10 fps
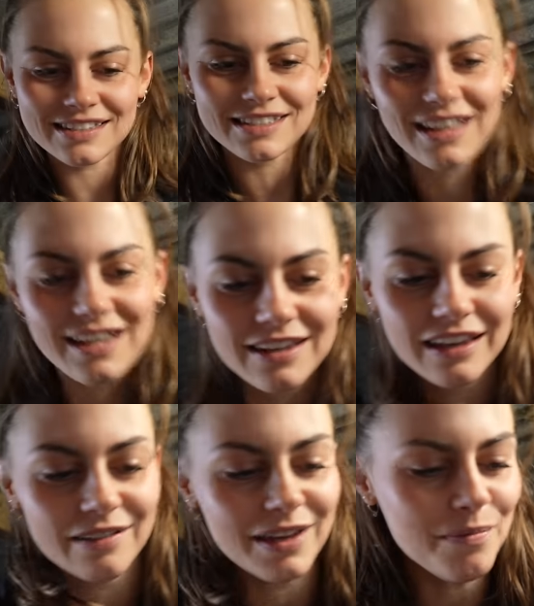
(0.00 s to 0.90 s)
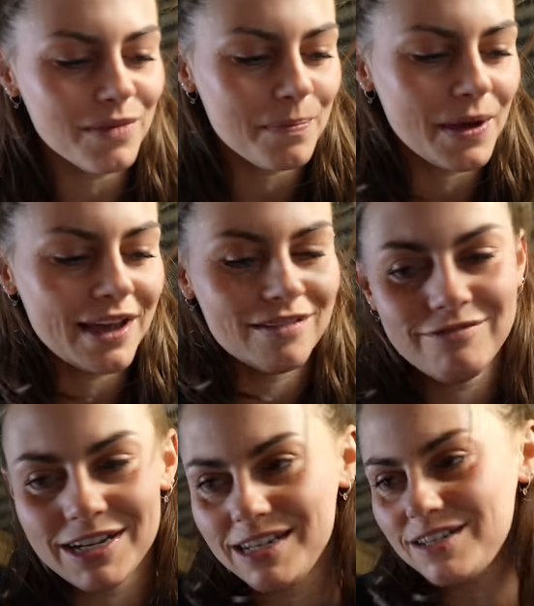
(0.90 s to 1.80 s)
so that can go in my bag
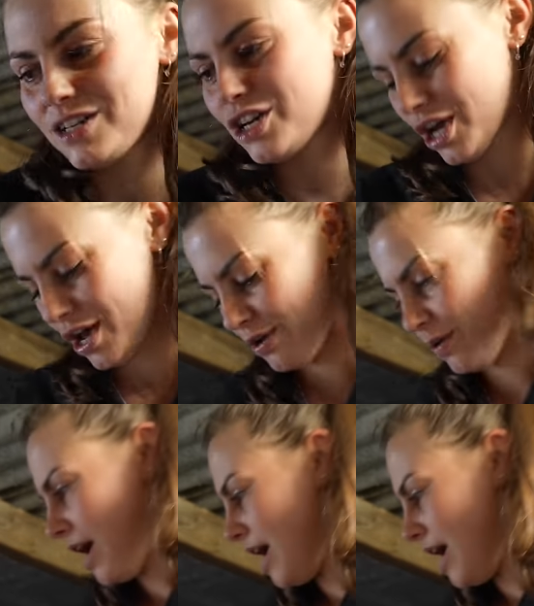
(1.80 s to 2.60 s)
ready to go.